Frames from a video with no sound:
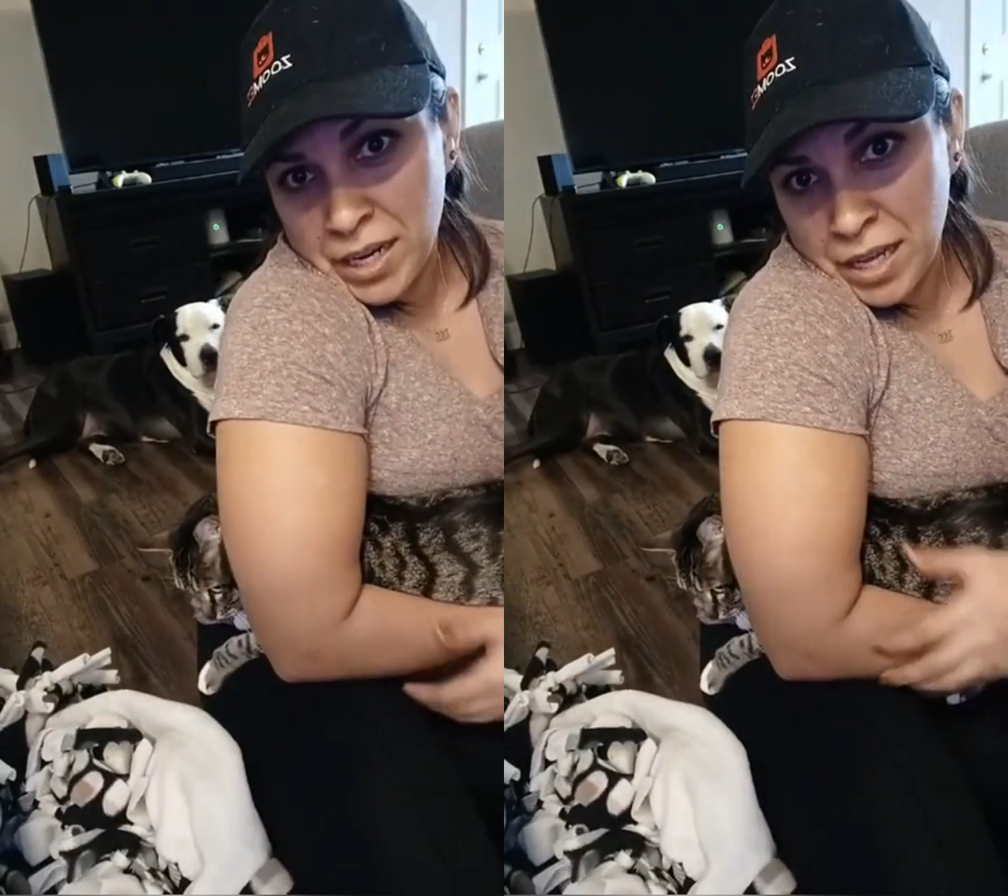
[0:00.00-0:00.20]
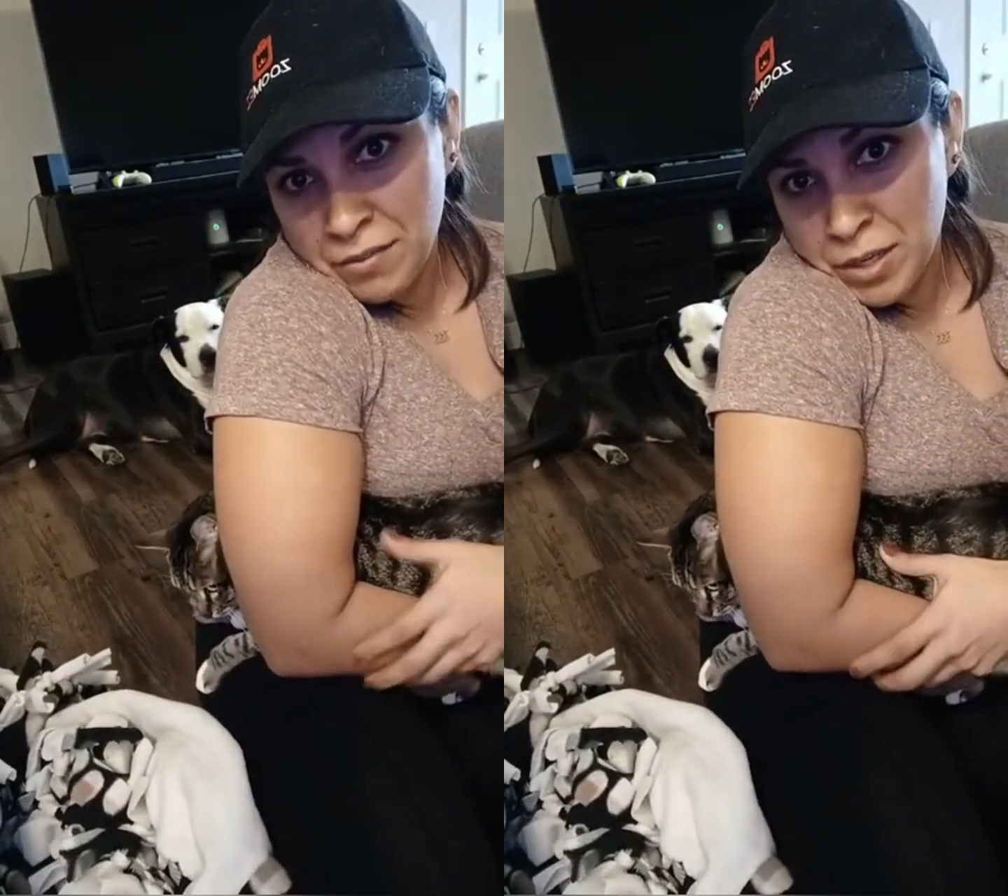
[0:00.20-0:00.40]
of
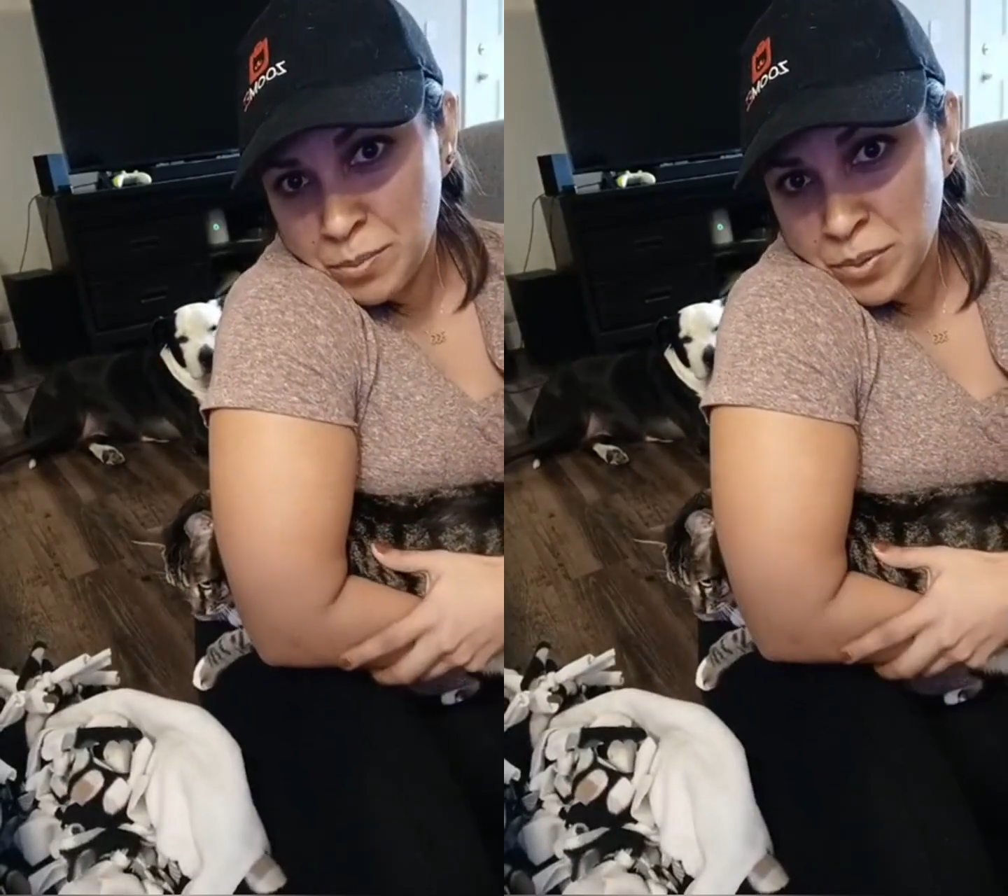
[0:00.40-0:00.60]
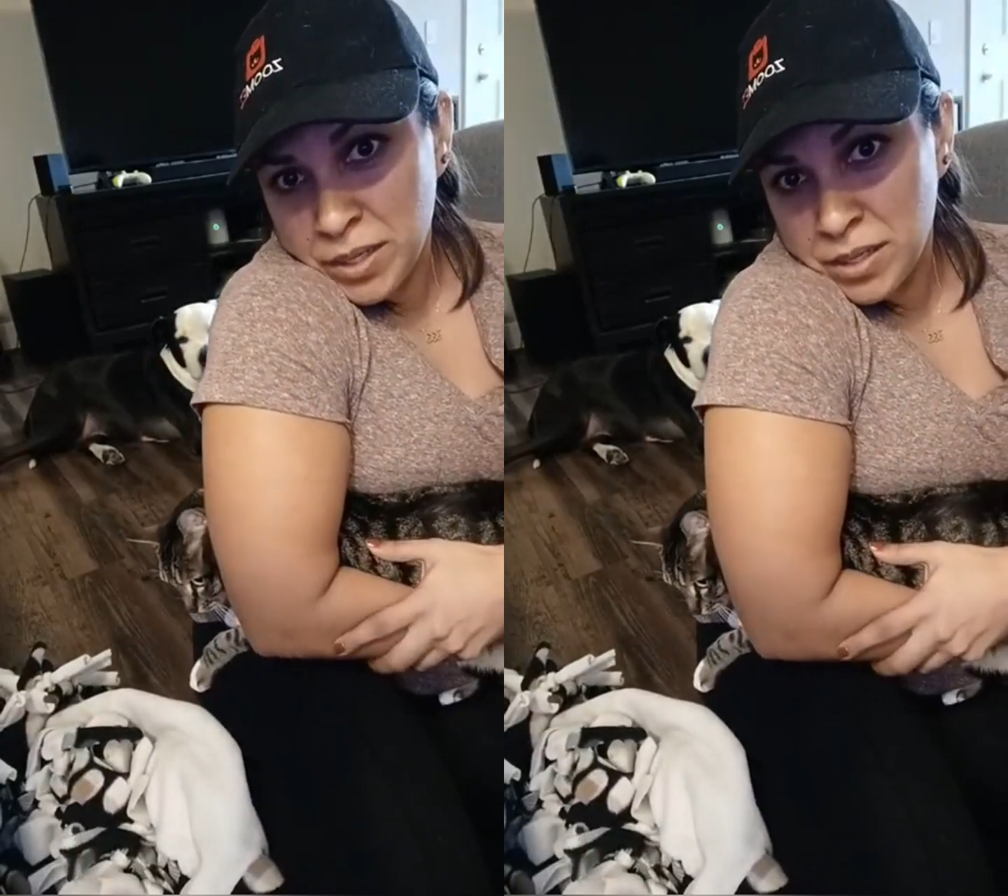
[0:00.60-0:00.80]
having to
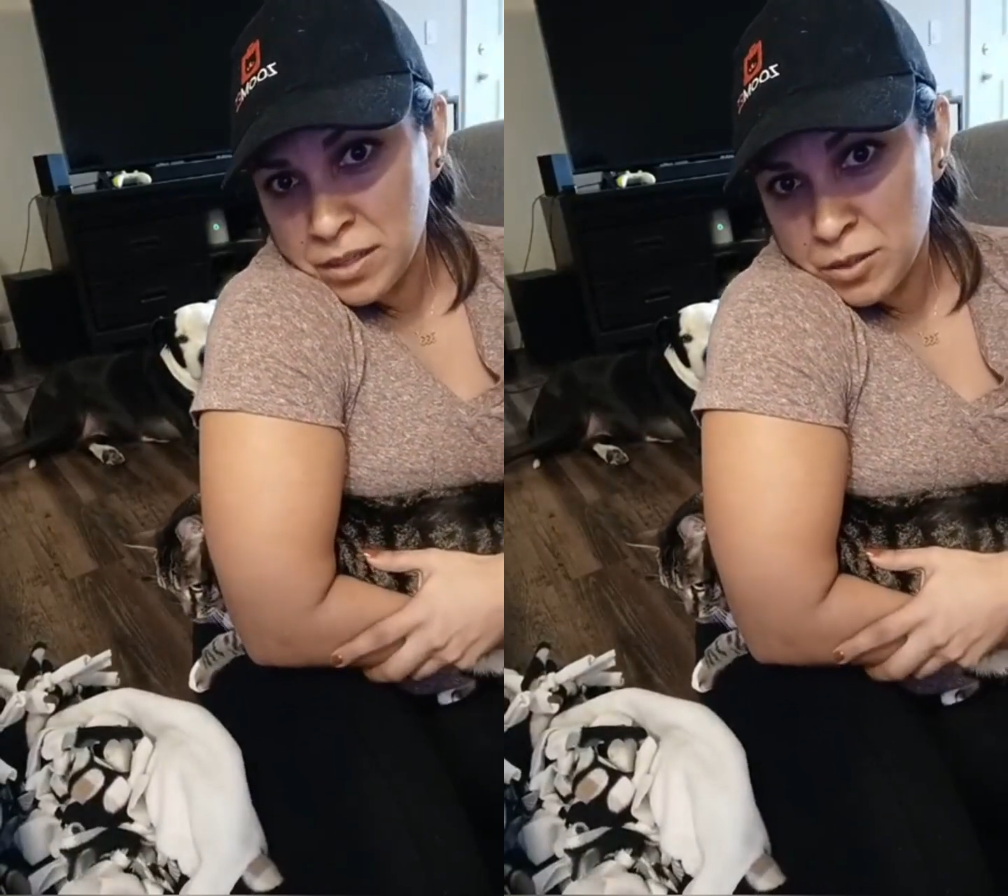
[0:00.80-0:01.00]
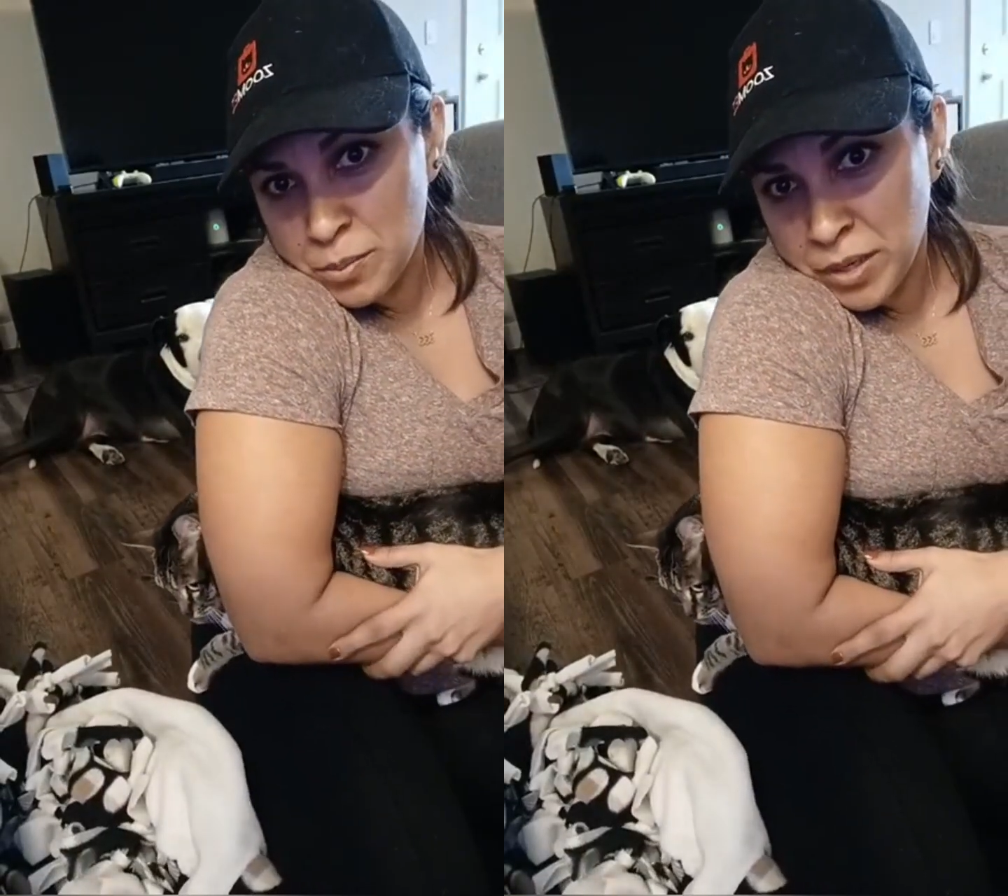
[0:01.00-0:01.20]
put a
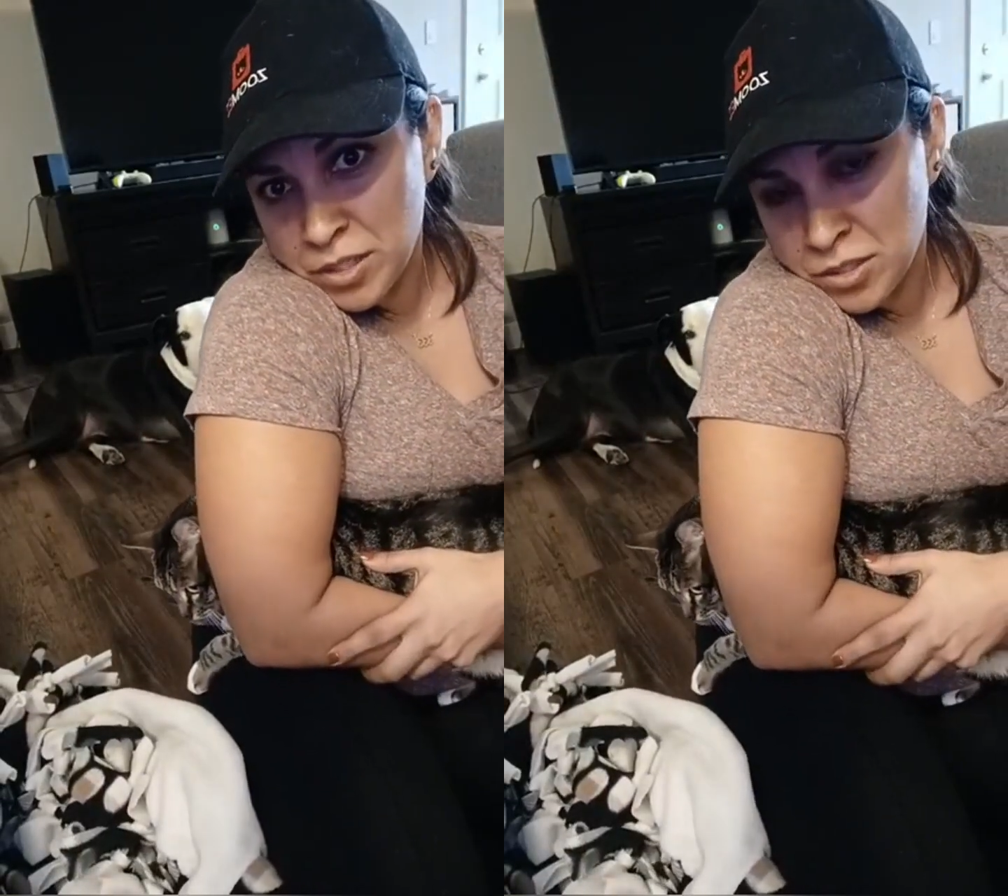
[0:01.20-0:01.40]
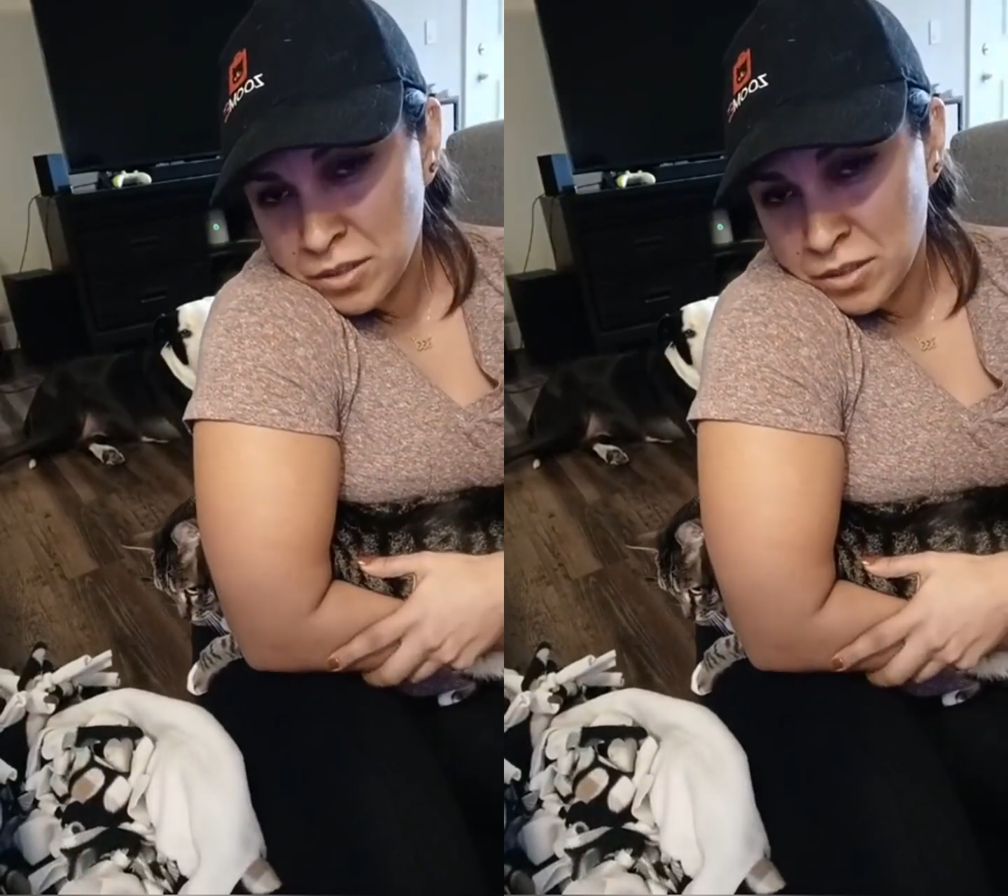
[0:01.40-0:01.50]
little pressure